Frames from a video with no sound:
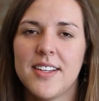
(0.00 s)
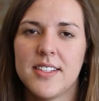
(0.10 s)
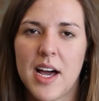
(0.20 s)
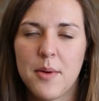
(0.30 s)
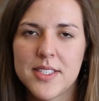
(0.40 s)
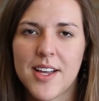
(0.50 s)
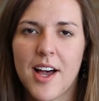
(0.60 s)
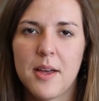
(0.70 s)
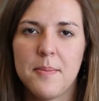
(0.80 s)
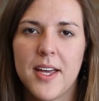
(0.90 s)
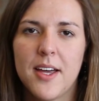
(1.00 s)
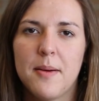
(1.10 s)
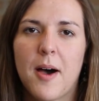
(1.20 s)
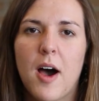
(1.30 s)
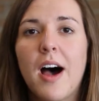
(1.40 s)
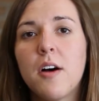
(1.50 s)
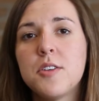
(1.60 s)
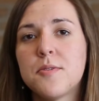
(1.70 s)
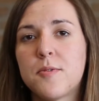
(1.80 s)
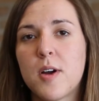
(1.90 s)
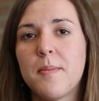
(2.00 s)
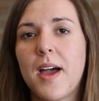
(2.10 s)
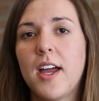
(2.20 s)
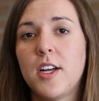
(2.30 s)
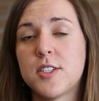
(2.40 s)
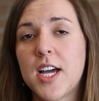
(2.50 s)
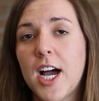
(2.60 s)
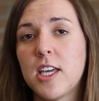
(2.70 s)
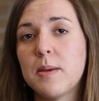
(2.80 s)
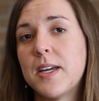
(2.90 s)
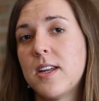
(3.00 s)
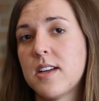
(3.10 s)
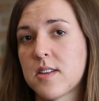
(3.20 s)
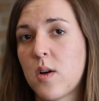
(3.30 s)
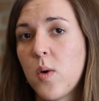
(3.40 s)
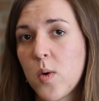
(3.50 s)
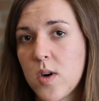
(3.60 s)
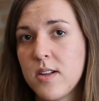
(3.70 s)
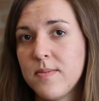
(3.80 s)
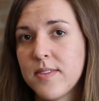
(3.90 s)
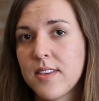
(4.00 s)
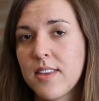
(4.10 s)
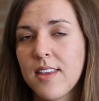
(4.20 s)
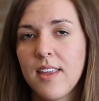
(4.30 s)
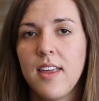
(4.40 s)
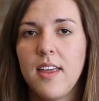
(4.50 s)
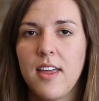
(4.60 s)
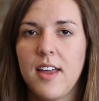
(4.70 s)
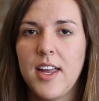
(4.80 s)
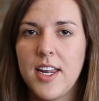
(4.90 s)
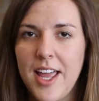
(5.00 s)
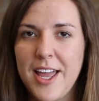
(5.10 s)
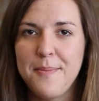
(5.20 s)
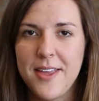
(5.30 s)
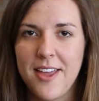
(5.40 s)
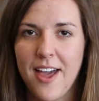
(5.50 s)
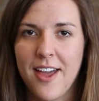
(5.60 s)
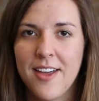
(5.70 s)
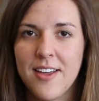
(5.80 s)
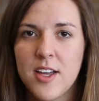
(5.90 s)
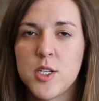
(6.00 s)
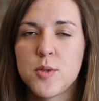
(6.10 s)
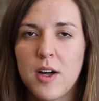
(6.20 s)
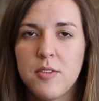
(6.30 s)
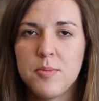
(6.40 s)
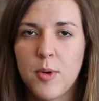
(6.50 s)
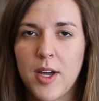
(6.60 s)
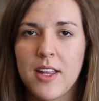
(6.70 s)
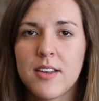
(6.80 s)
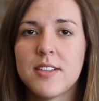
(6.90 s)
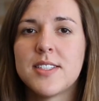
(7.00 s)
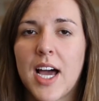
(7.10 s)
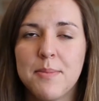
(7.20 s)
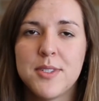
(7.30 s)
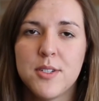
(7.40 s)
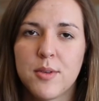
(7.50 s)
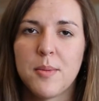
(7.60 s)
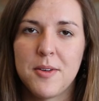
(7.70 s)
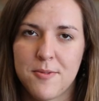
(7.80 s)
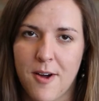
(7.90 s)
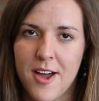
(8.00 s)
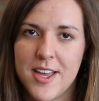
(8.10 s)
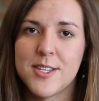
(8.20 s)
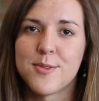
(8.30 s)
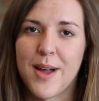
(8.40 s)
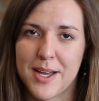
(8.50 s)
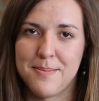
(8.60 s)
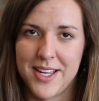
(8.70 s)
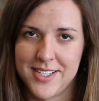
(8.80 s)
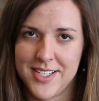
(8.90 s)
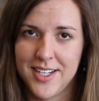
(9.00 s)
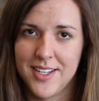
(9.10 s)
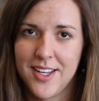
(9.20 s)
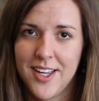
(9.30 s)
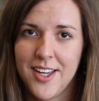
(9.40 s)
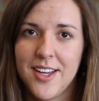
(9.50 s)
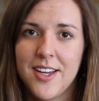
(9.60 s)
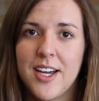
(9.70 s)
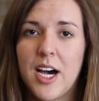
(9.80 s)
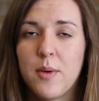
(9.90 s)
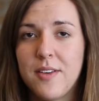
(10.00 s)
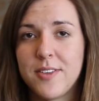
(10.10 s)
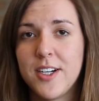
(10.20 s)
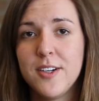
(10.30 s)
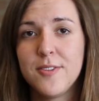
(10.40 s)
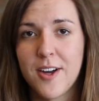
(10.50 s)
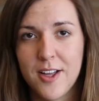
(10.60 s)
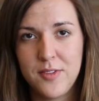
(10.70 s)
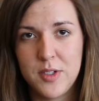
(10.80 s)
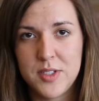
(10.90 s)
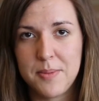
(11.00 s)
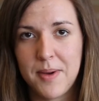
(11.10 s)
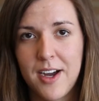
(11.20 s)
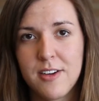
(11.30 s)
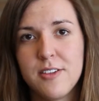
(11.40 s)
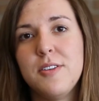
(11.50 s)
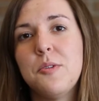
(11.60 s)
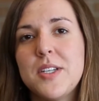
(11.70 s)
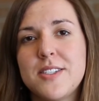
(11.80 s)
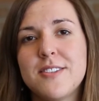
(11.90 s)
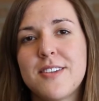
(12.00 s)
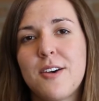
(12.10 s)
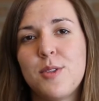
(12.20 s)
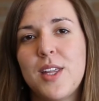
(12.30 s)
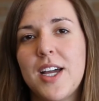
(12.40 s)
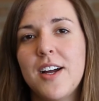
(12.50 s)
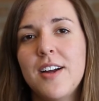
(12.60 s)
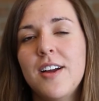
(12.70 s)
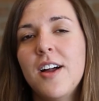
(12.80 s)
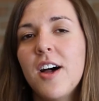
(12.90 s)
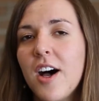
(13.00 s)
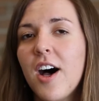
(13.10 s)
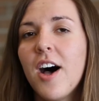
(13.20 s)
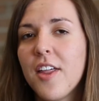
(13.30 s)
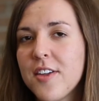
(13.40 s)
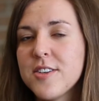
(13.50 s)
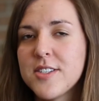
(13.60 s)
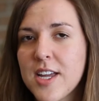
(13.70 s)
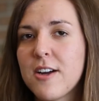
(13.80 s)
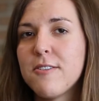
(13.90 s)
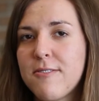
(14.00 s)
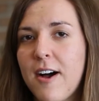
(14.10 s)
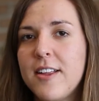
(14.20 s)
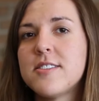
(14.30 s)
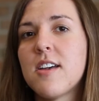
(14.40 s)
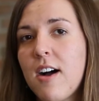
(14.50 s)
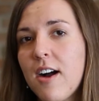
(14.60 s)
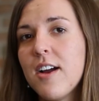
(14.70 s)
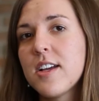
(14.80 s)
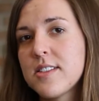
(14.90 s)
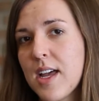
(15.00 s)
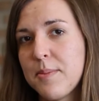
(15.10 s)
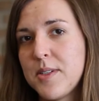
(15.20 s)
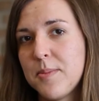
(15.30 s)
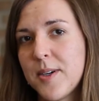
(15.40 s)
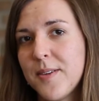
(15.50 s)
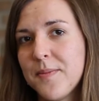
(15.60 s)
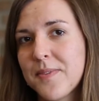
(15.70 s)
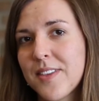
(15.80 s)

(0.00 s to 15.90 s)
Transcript: Now I'll talk a bit about how to format your document as a whole. In APA, 12-point Times New Roman font is recommended. However, for all of you typography whizzes out there, other serif fonts are acceptable.